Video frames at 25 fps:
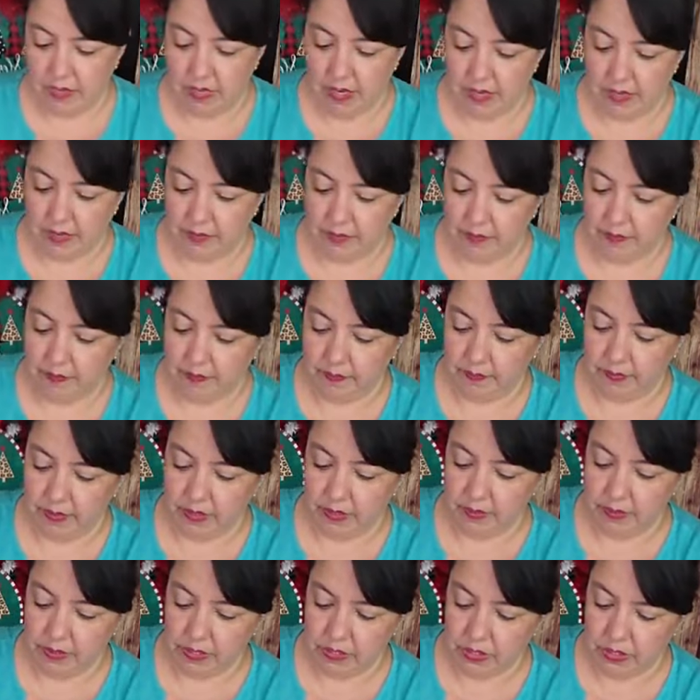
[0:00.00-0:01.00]
yeah. I
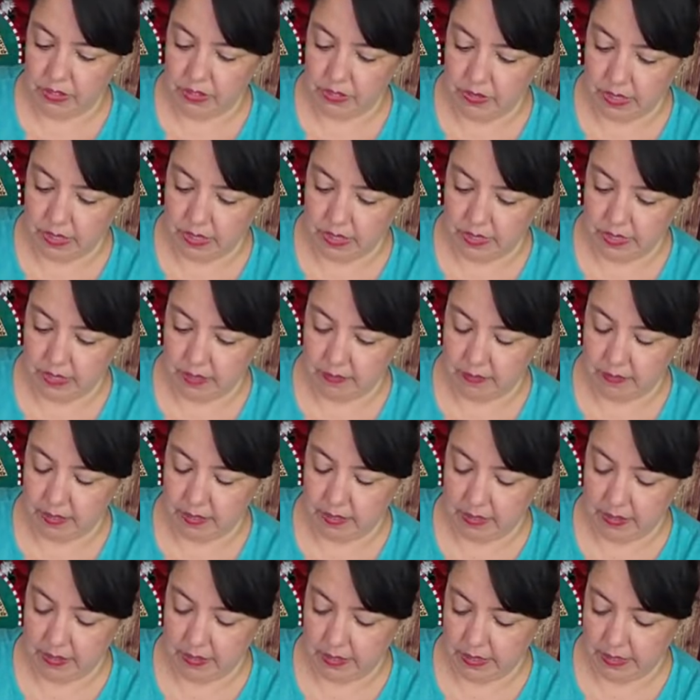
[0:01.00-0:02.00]
want to show you guys how big
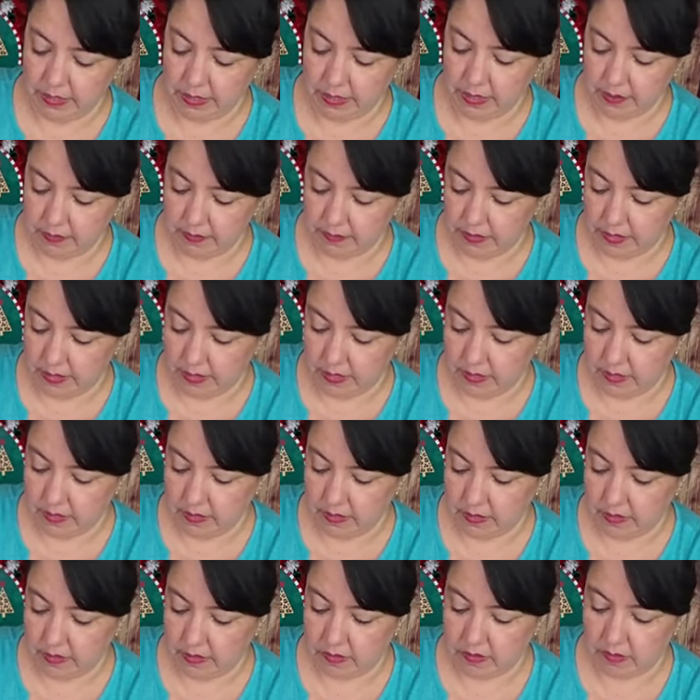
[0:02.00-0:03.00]
all this stuff
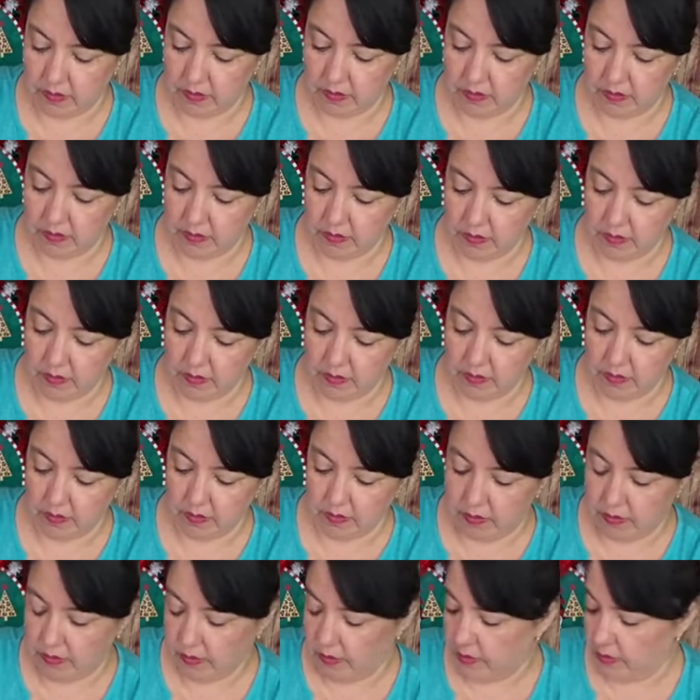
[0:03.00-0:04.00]
is.
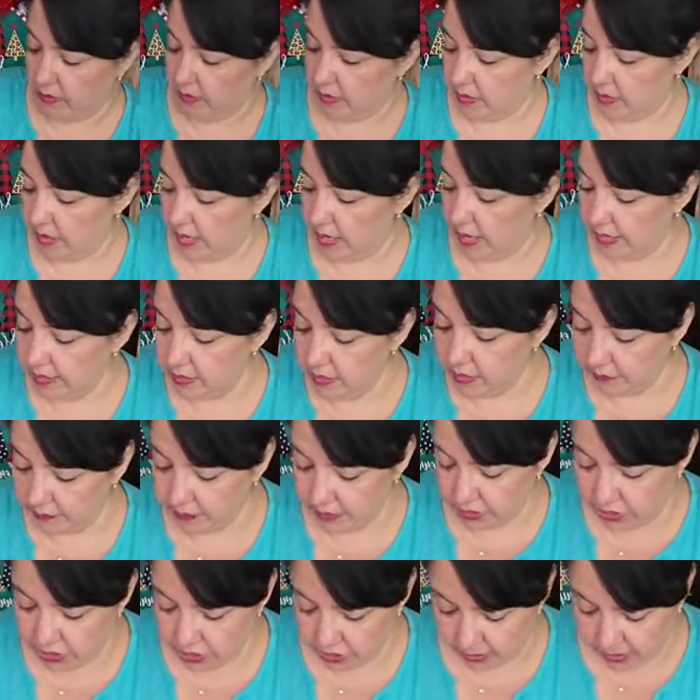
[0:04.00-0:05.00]
I know
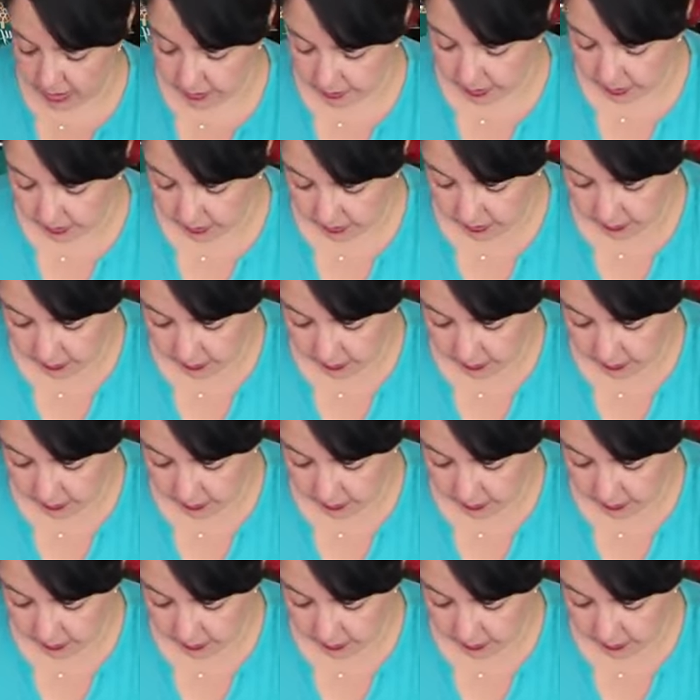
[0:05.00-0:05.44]
for sure I'm going